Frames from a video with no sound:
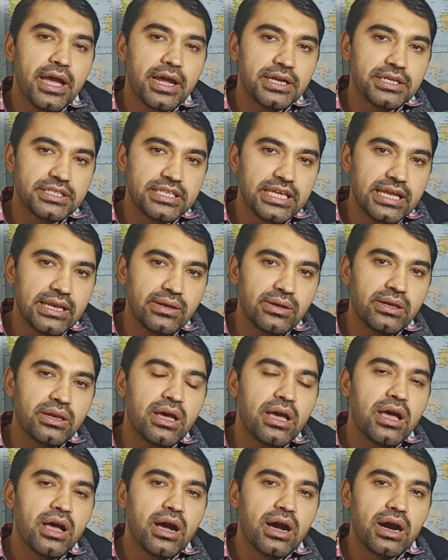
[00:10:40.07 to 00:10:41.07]
And then
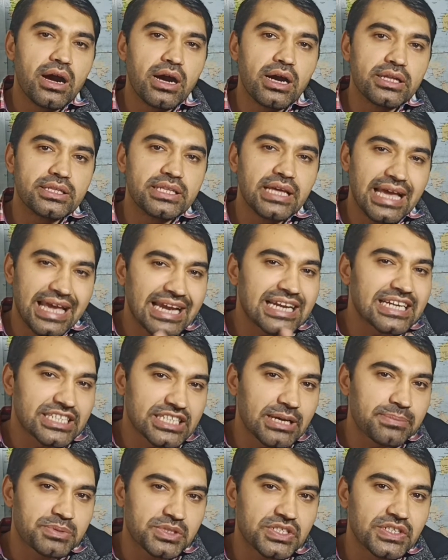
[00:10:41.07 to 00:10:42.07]
the Act
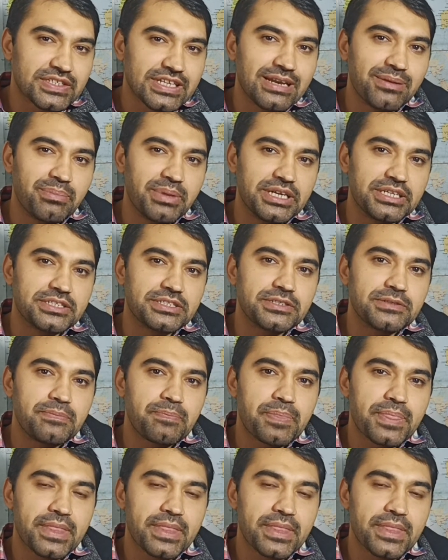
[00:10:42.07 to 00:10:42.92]
of Settlement